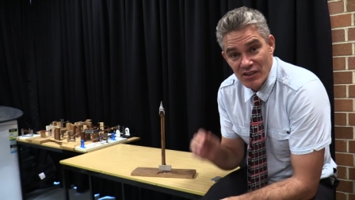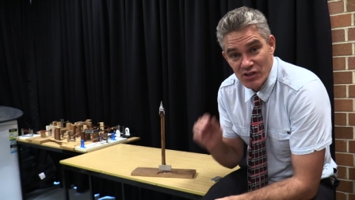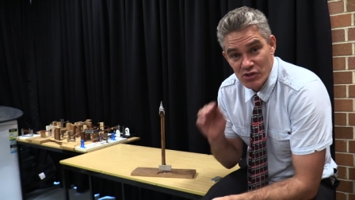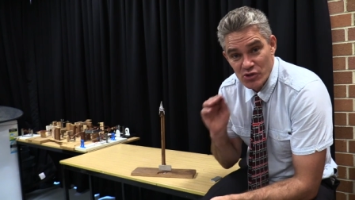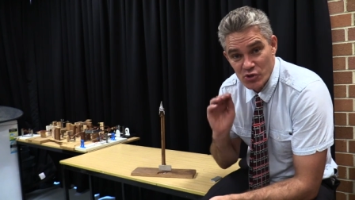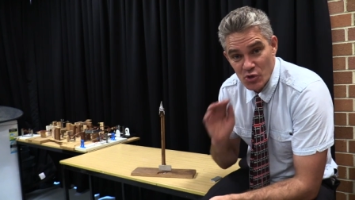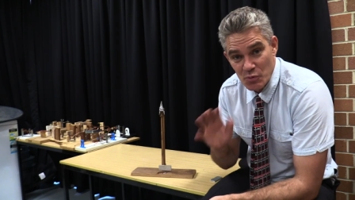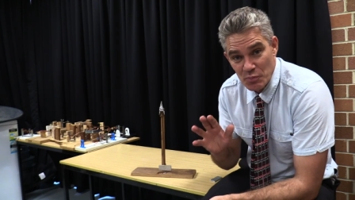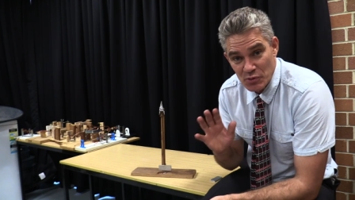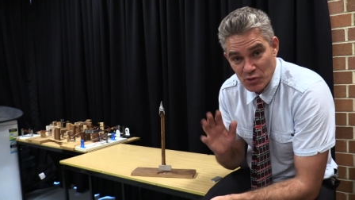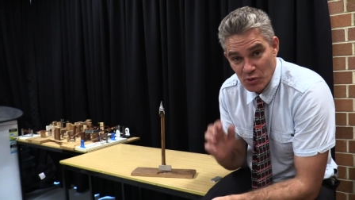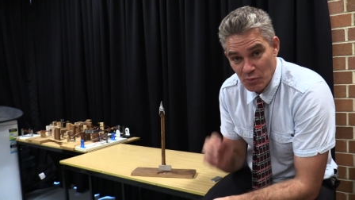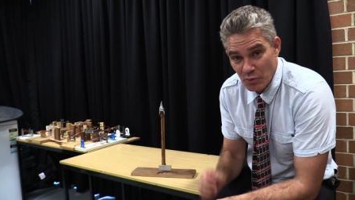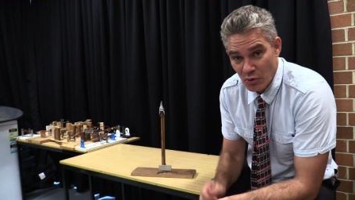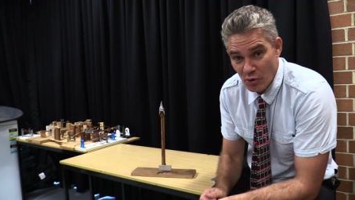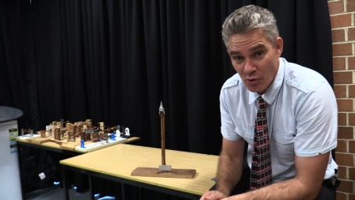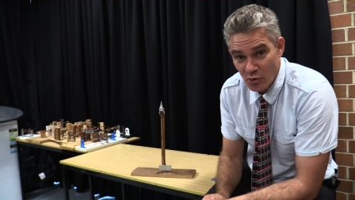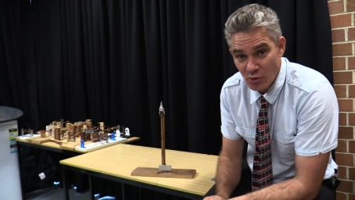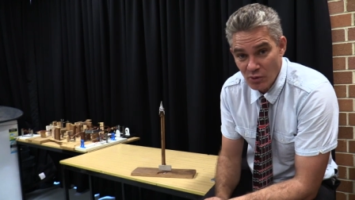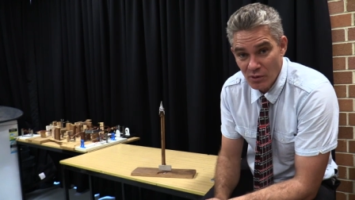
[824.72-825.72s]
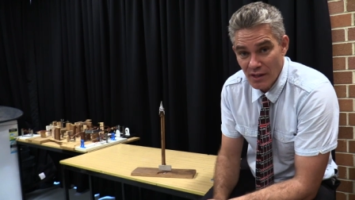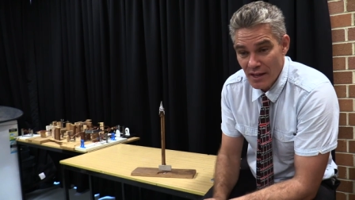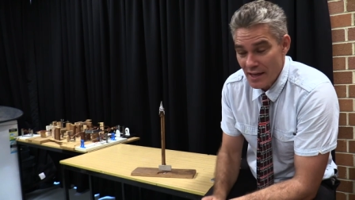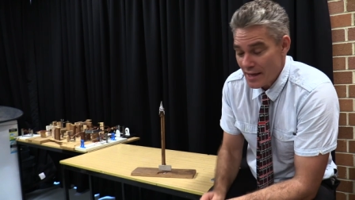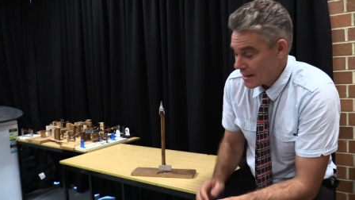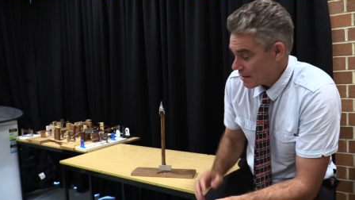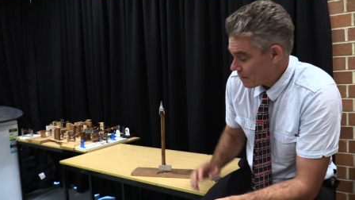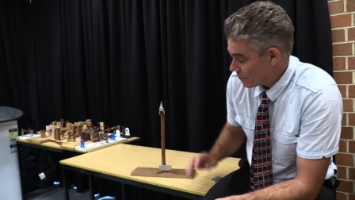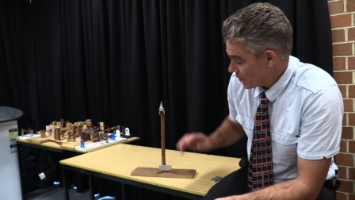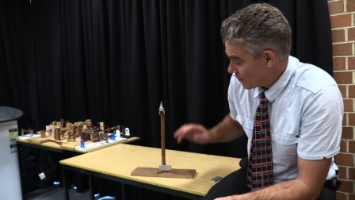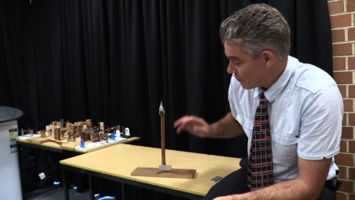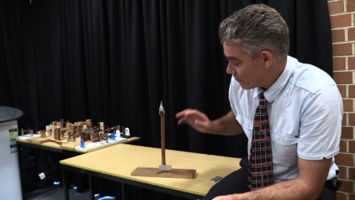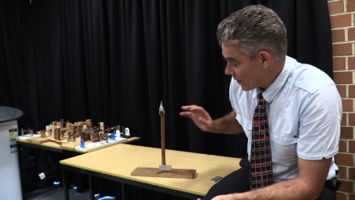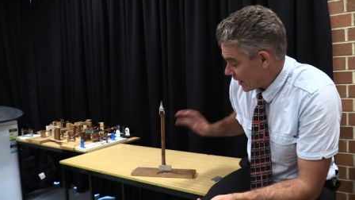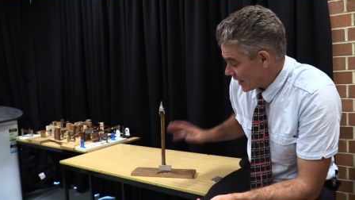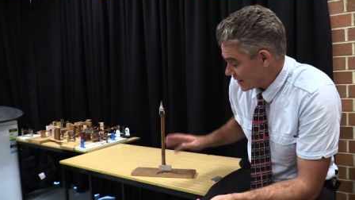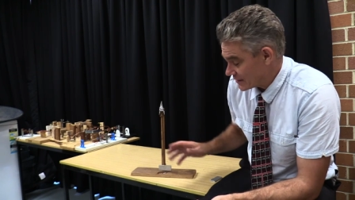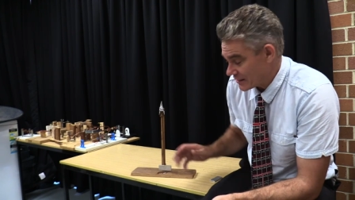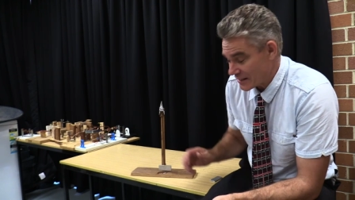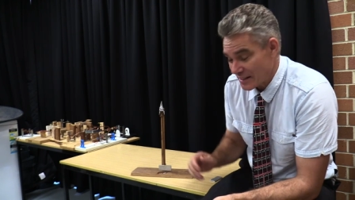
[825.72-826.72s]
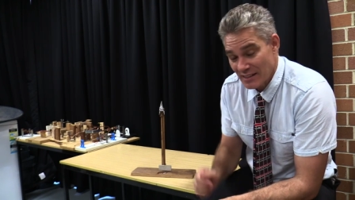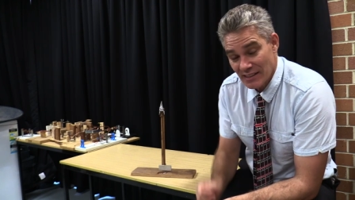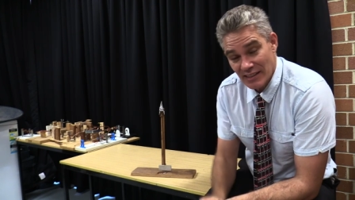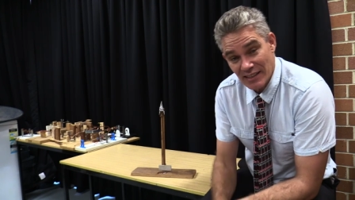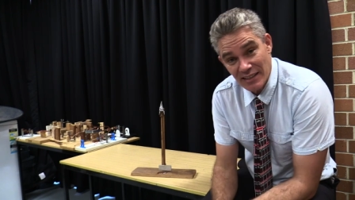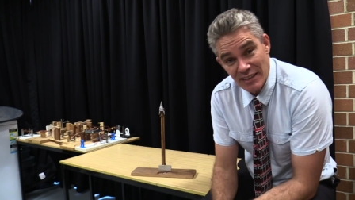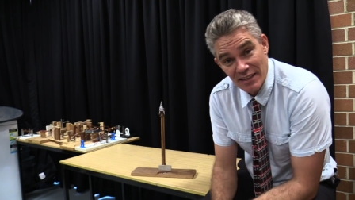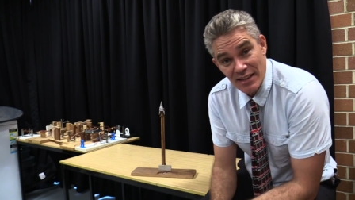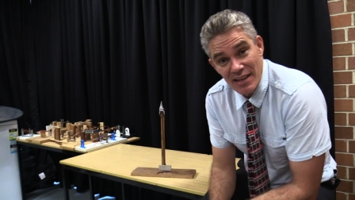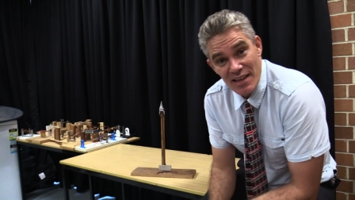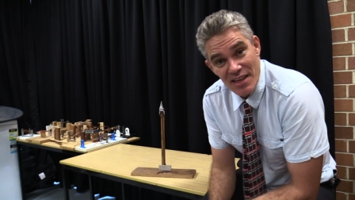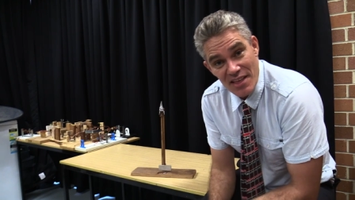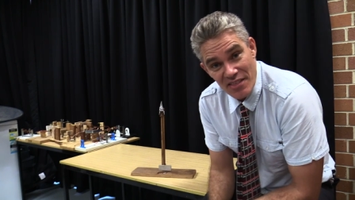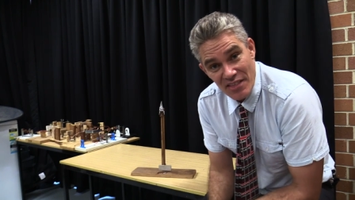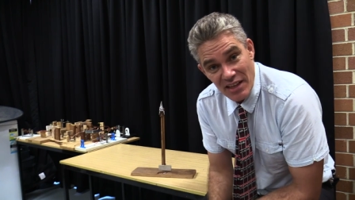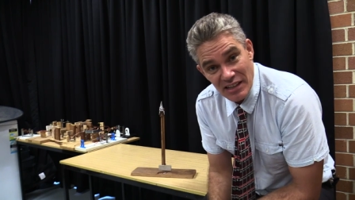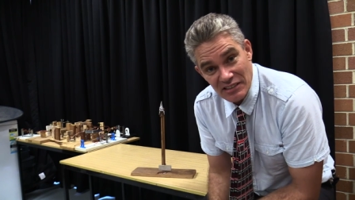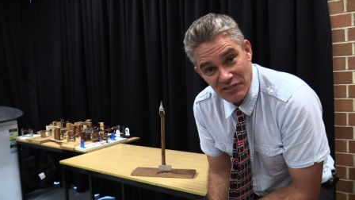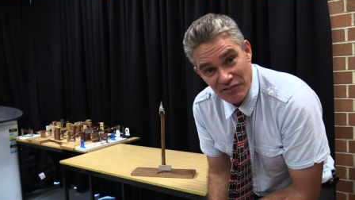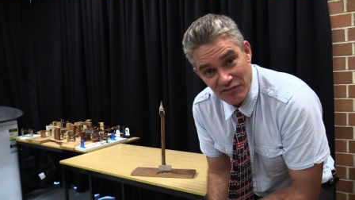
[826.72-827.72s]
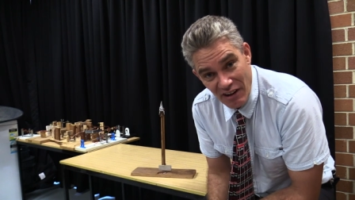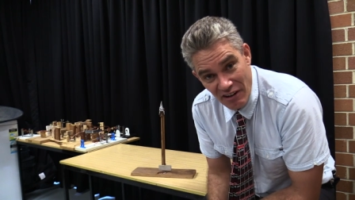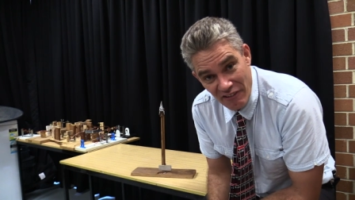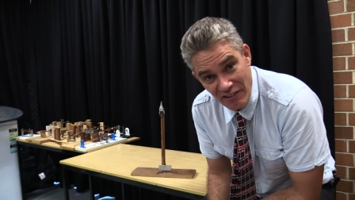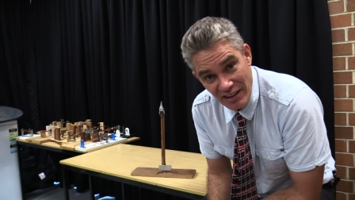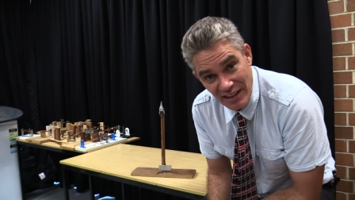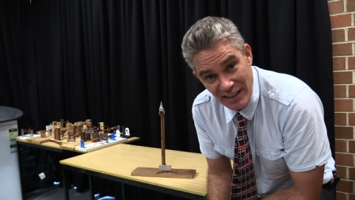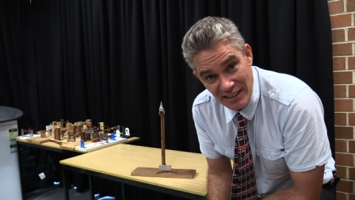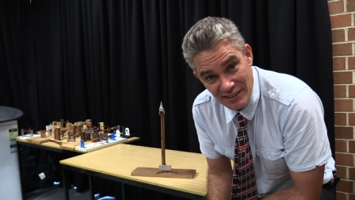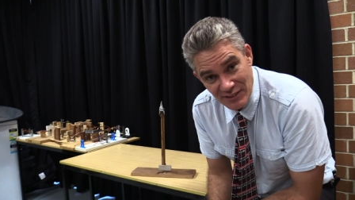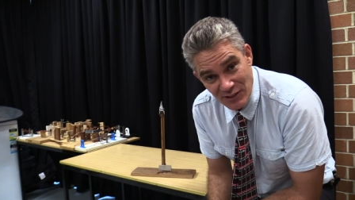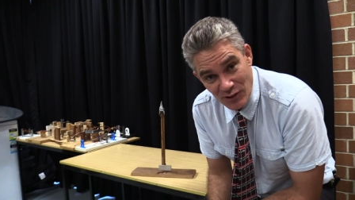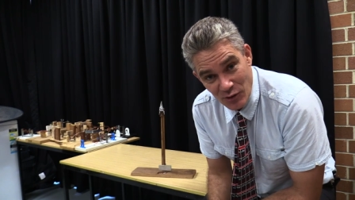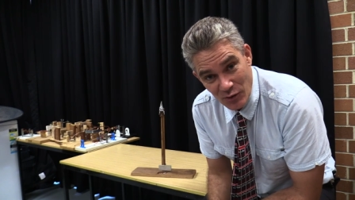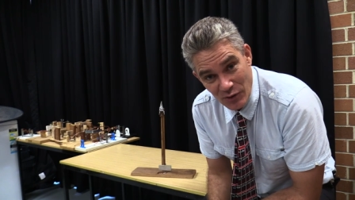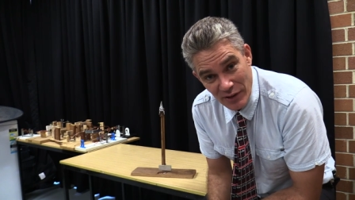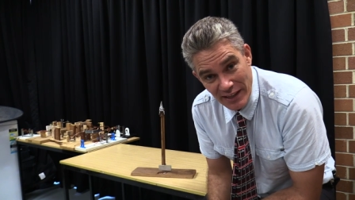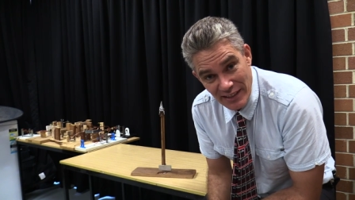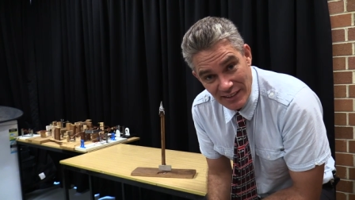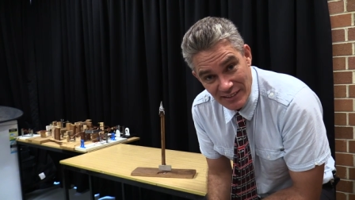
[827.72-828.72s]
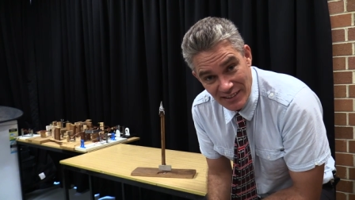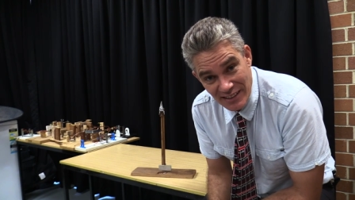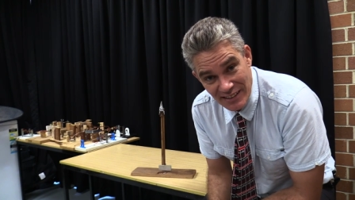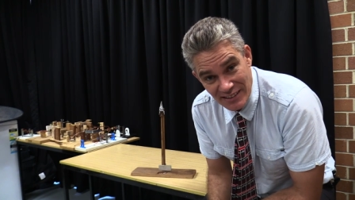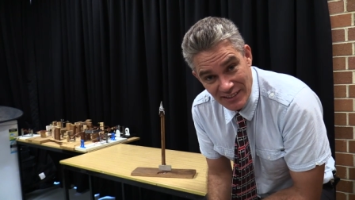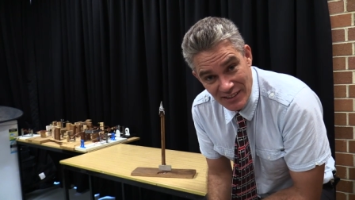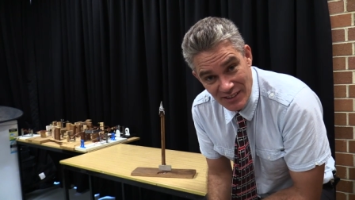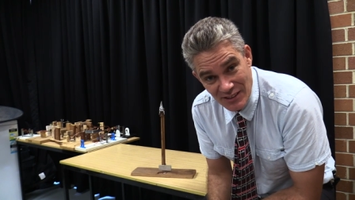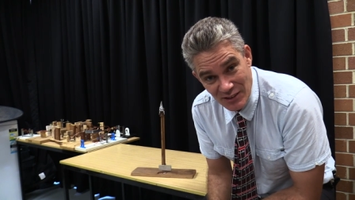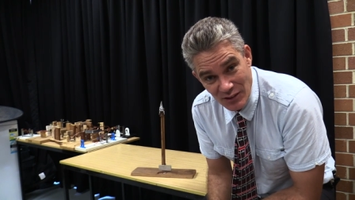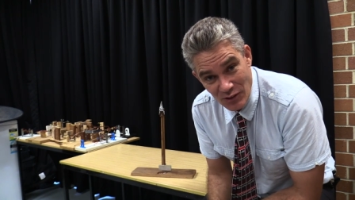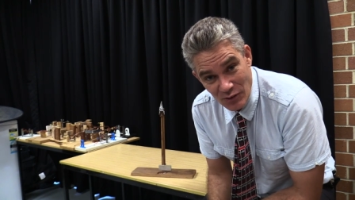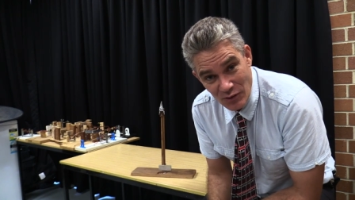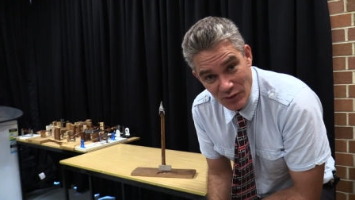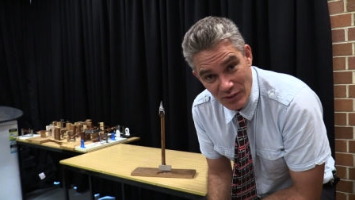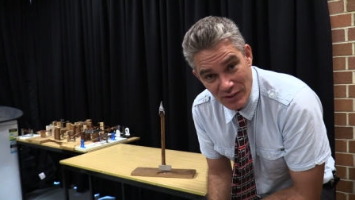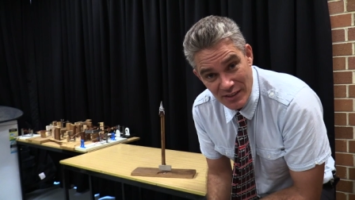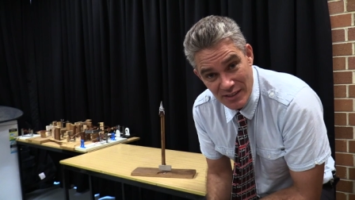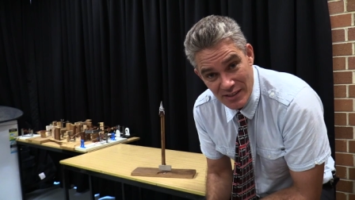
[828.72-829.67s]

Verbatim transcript: Super, super cool. But basically, that's Faraday's law and Lenz's law.